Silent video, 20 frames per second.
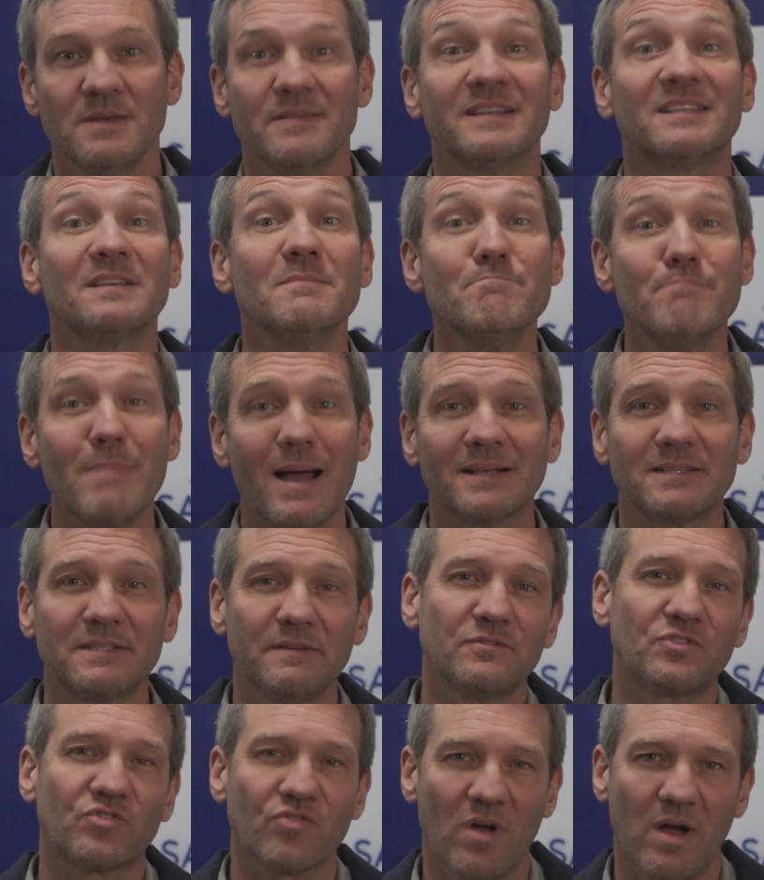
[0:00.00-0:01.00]
There's a
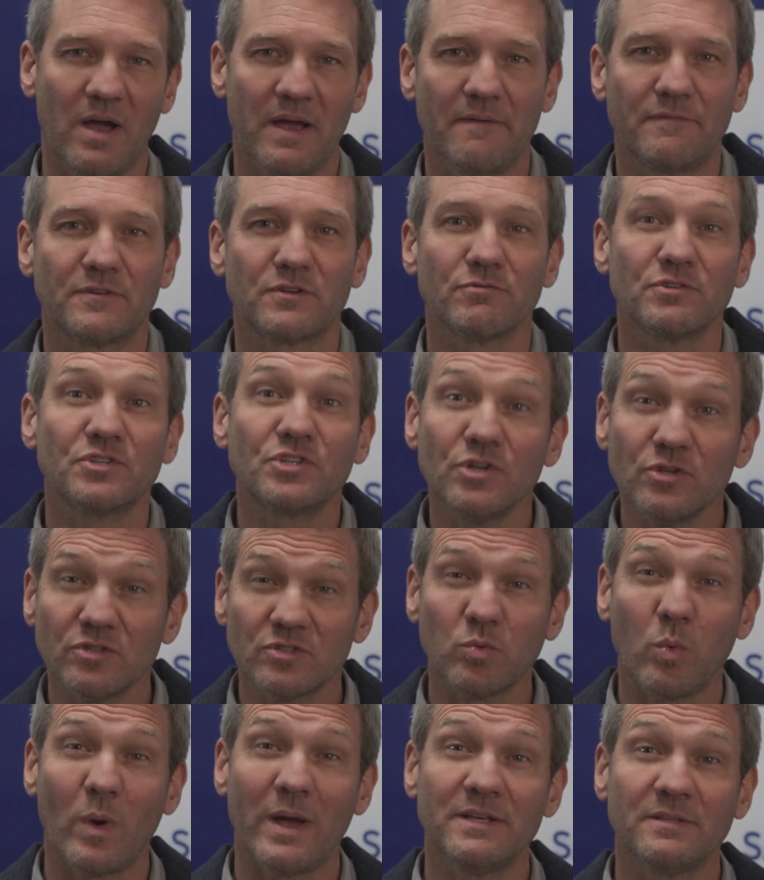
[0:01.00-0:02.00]
massive drive to
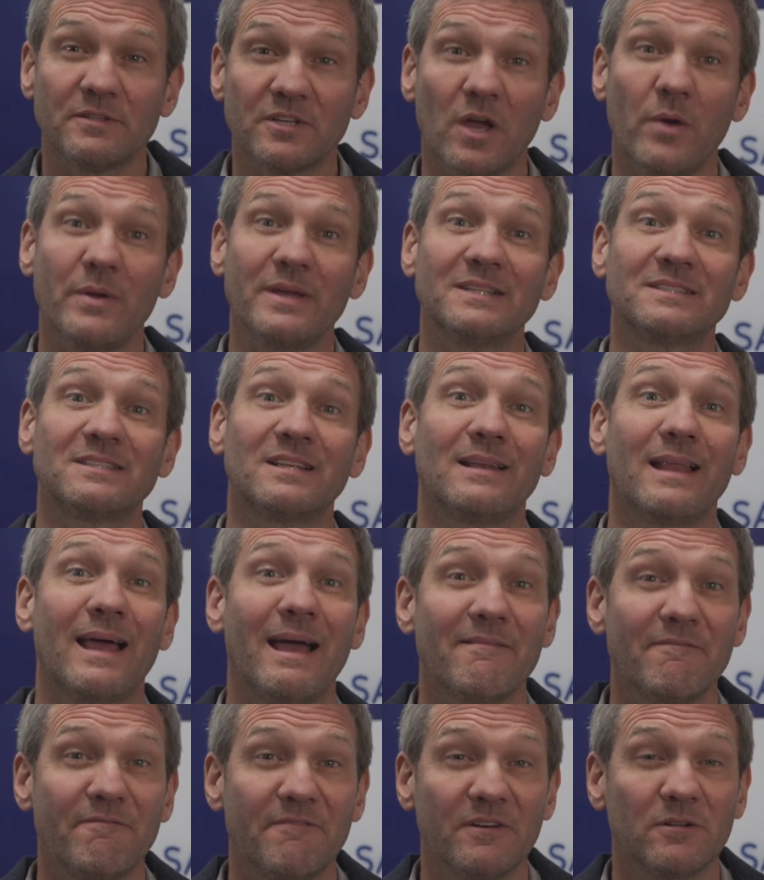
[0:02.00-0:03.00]
reduce waste going into
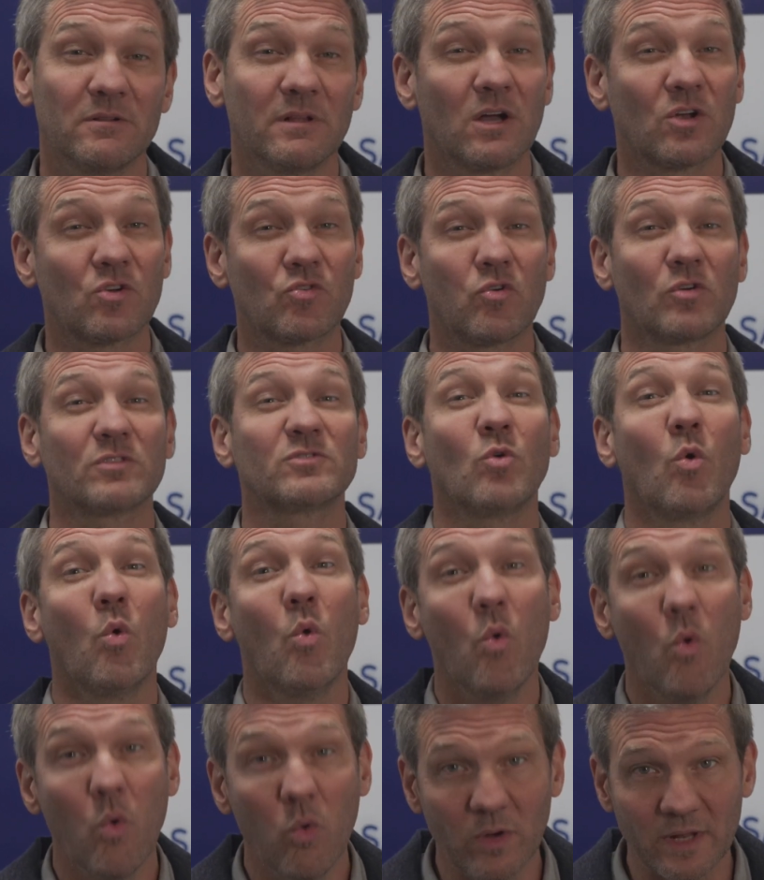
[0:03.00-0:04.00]
landfill across
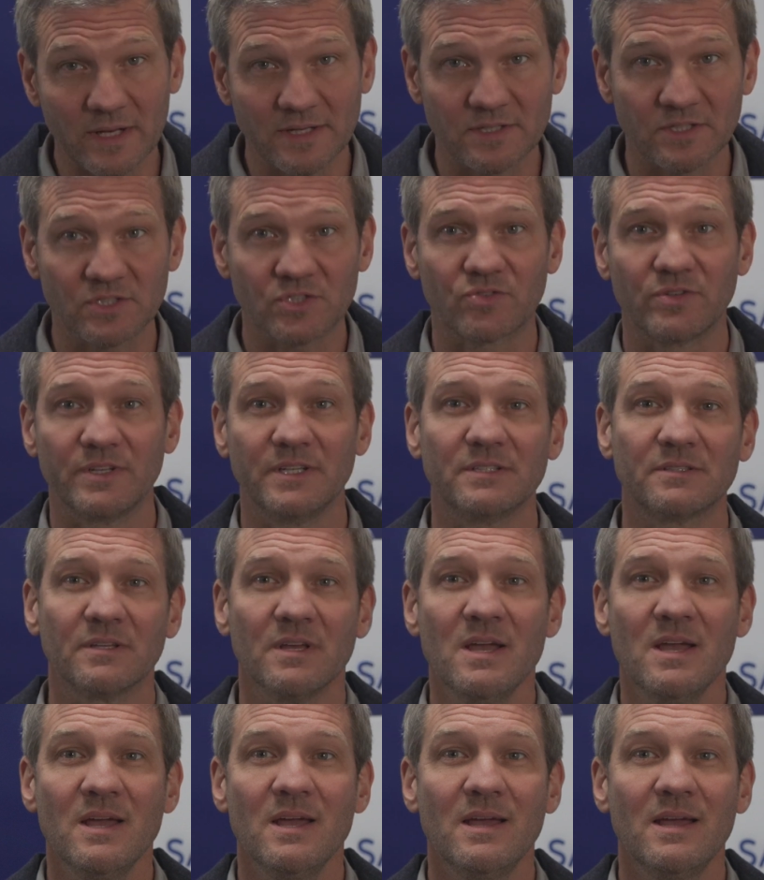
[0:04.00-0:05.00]
all industries,
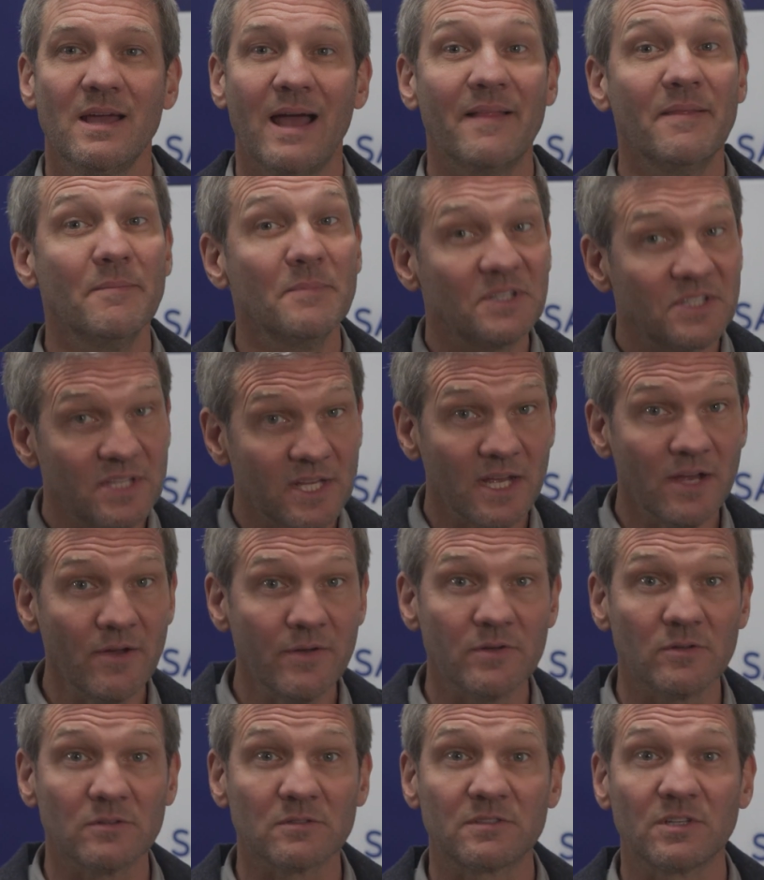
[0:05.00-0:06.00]
and the
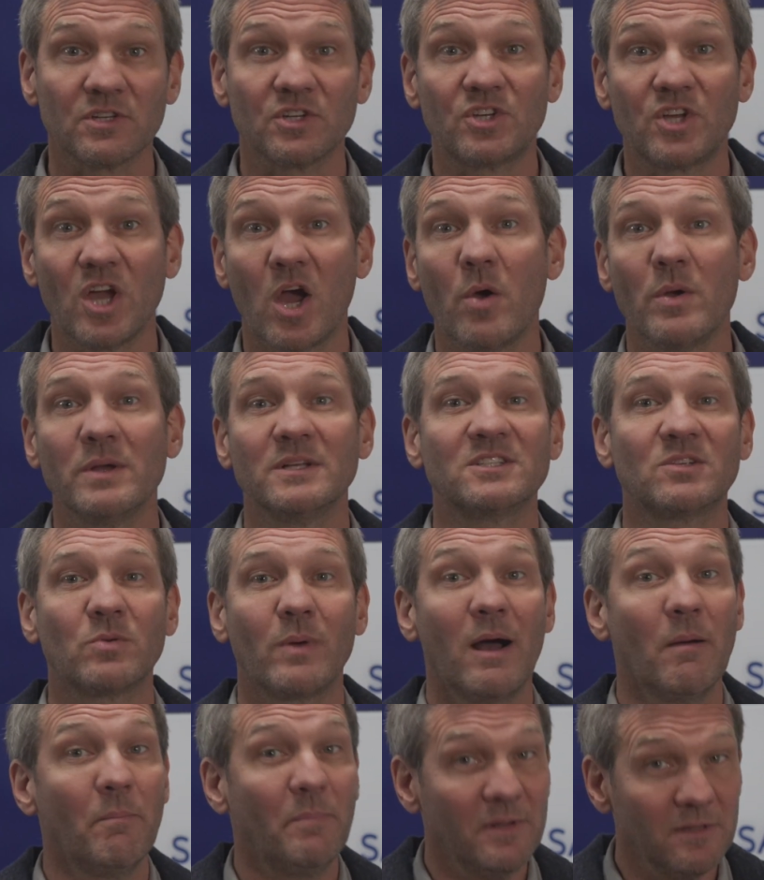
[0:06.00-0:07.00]
materials that go
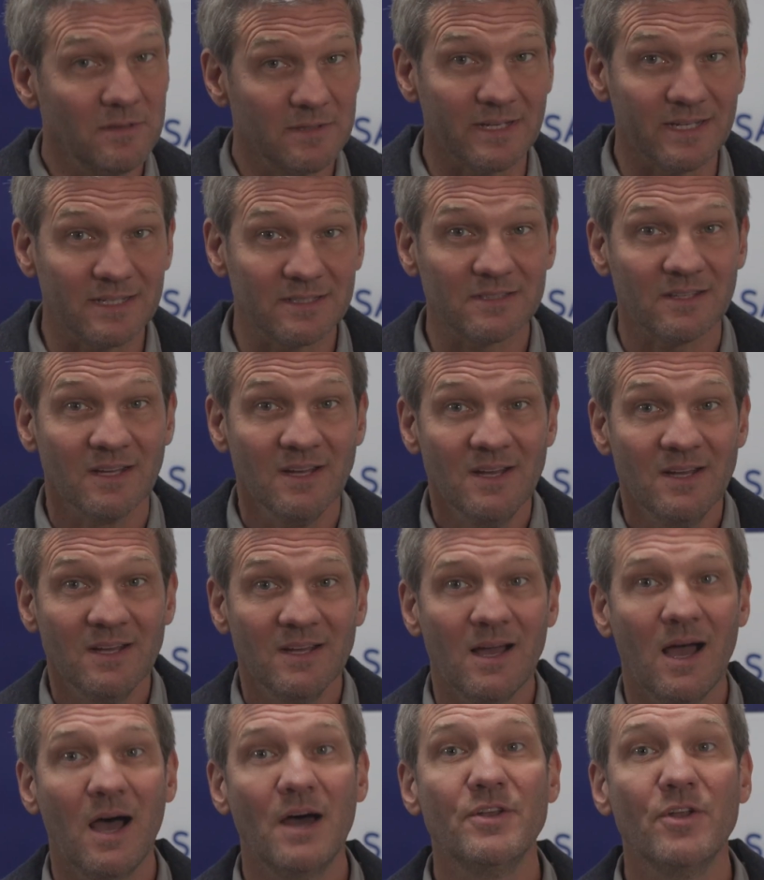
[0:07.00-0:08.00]
into our buildings
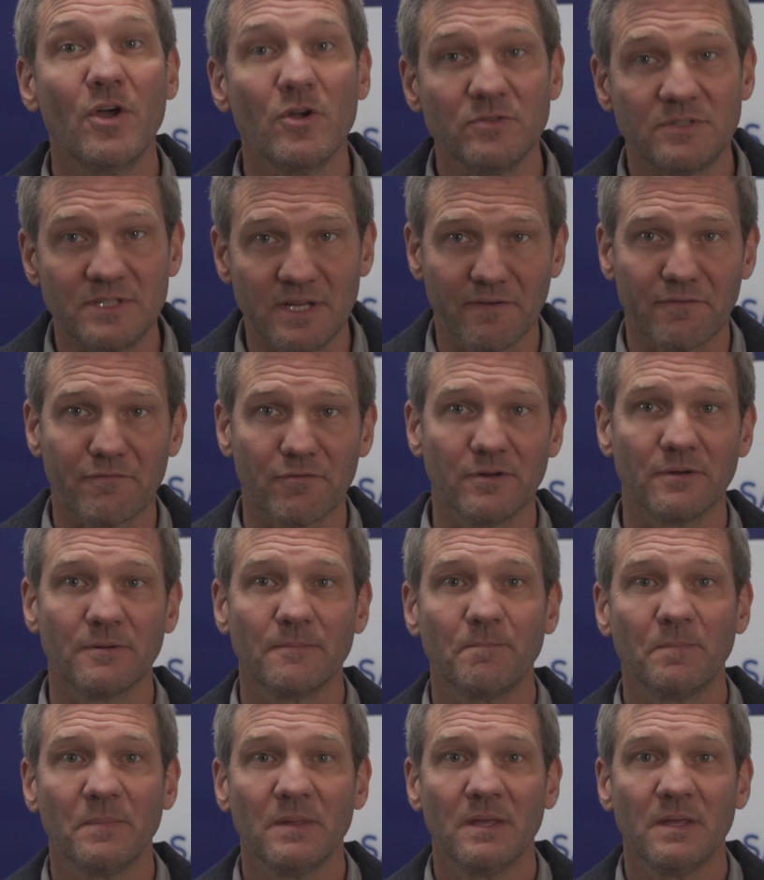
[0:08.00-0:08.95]
are no different.